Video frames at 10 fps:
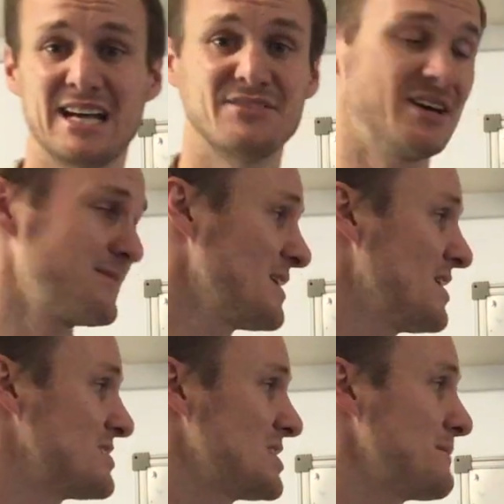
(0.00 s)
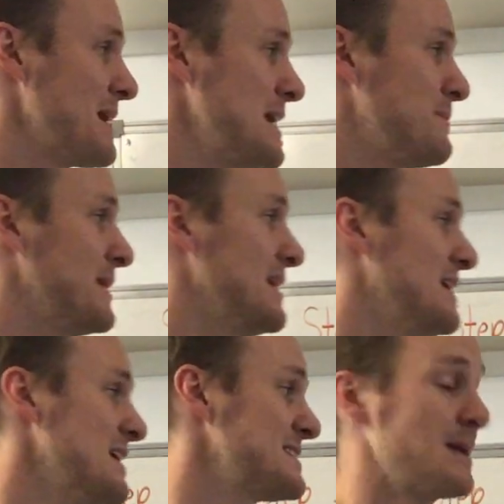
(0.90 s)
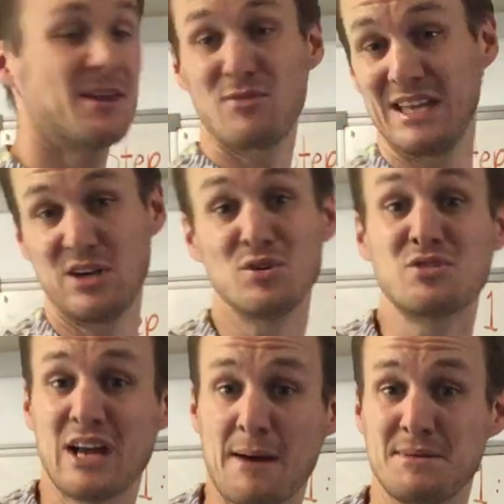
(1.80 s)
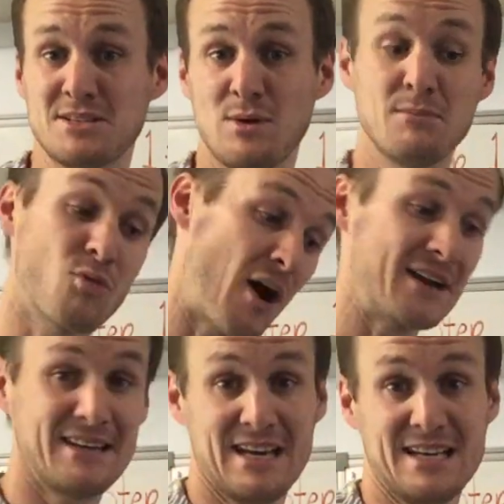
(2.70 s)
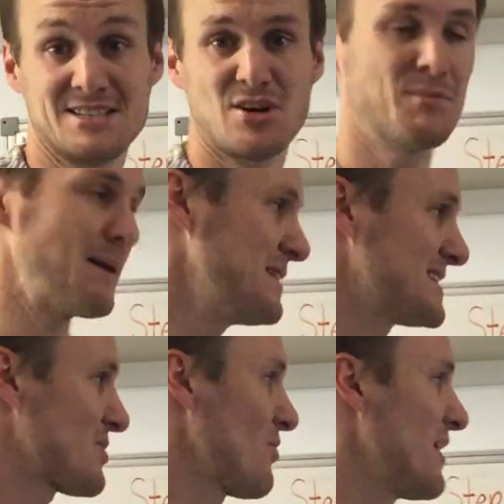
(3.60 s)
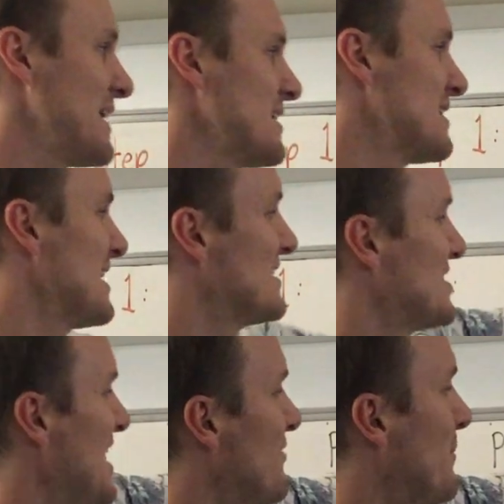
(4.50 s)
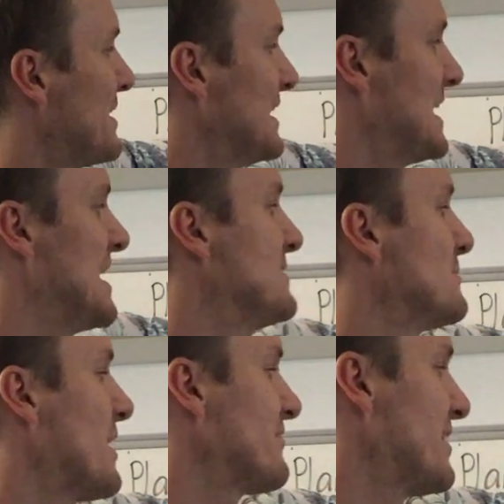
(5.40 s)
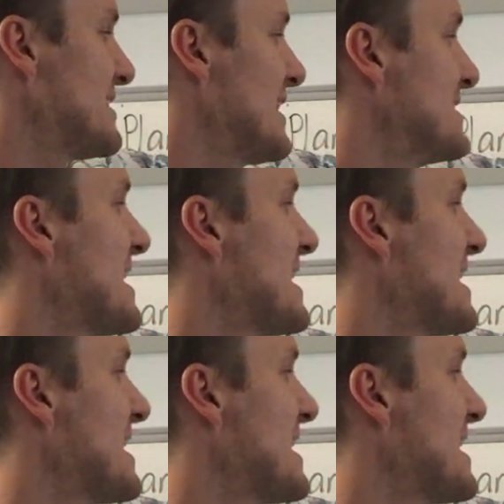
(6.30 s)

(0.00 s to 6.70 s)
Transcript: out of it. So maybe something really good could happen to him right at the end. So maybe he's crying. So everybody leaves. You might write down